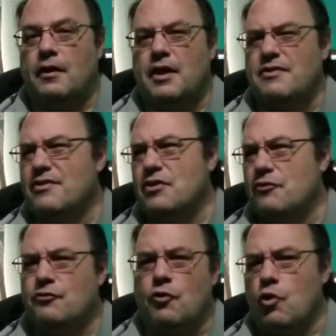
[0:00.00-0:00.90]
It's in the
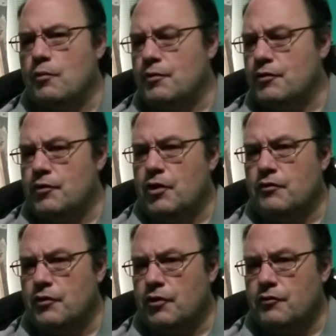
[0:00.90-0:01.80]
form of, a,
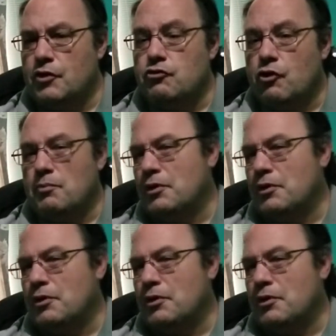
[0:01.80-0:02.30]
of an adventure,